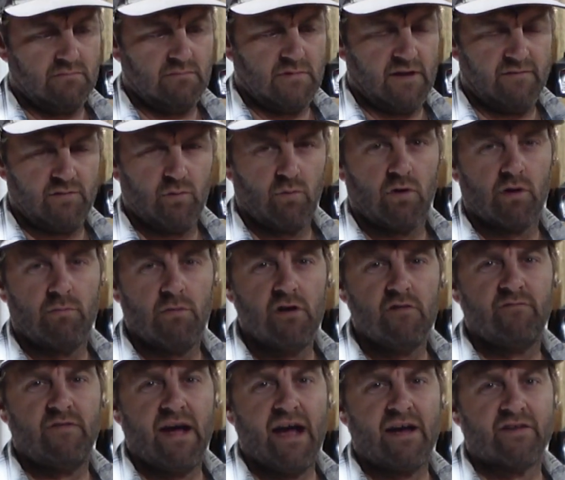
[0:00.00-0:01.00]
if you want to
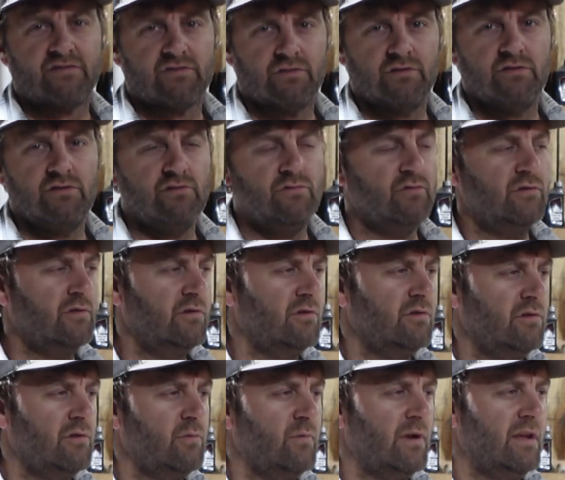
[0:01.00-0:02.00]
move faster, you
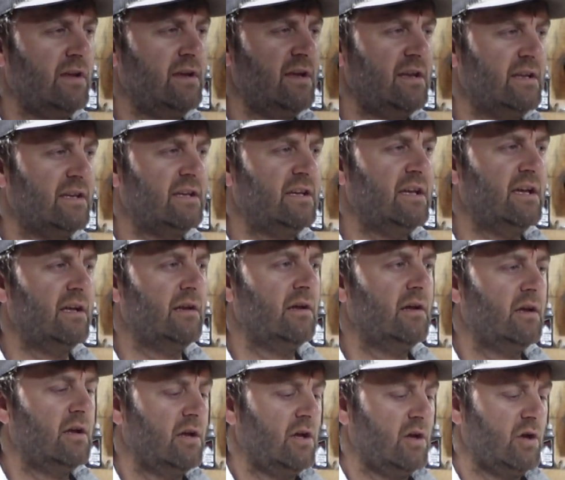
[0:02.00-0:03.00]
really need to get
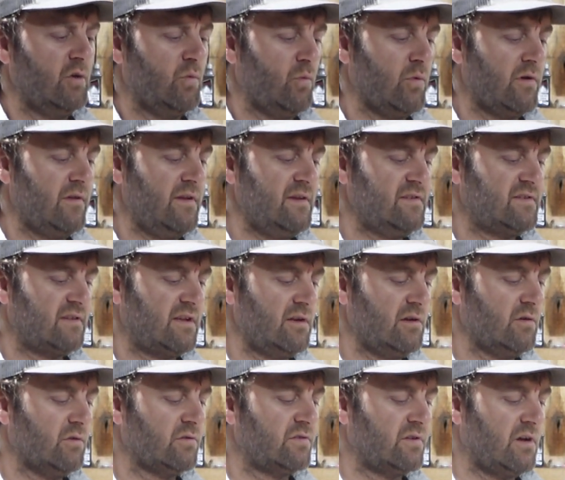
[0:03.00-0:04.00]
one of these
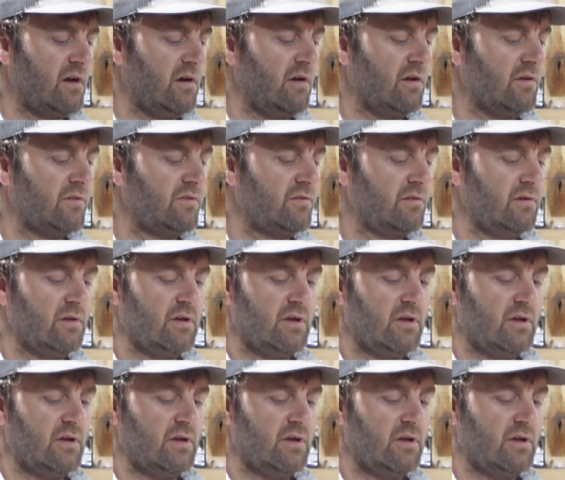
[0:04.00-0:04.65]
skill saws